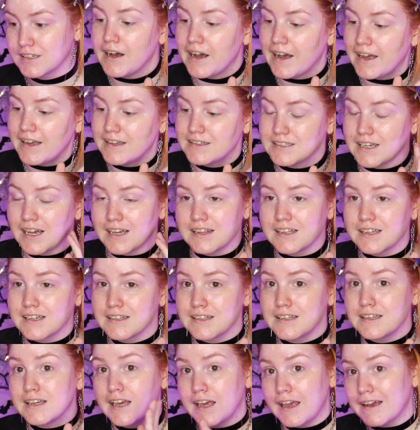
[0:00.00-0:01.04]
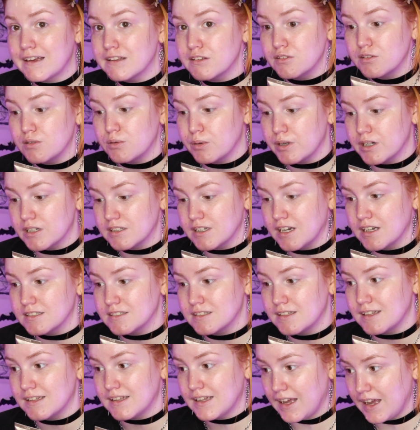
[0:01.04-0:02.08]
I technically can't do a wear
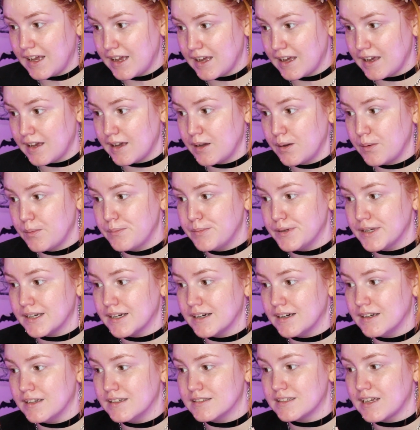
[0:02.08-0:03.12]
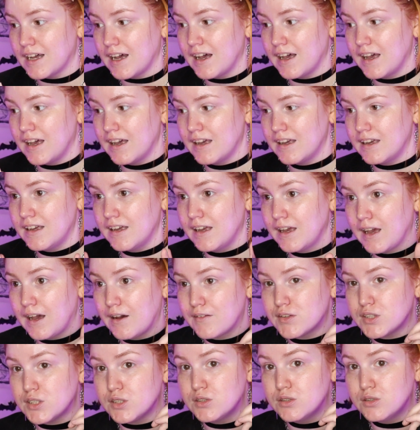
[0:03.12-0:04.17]
test today because I
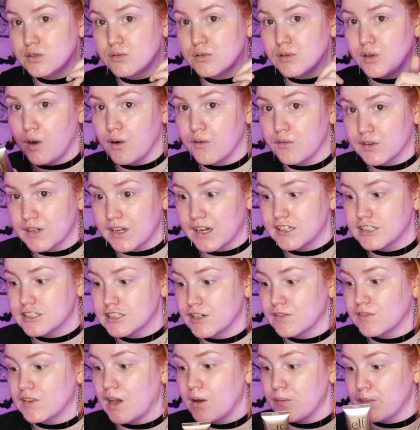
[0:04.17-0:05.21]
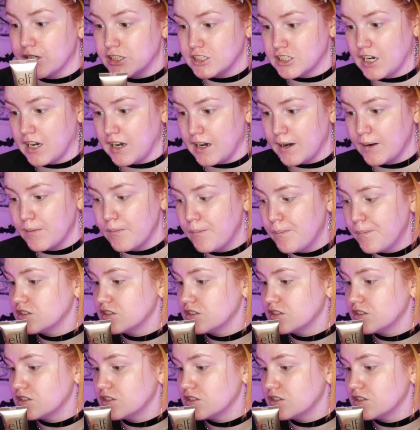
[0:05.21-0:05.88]
have to do an overnight shift at my job.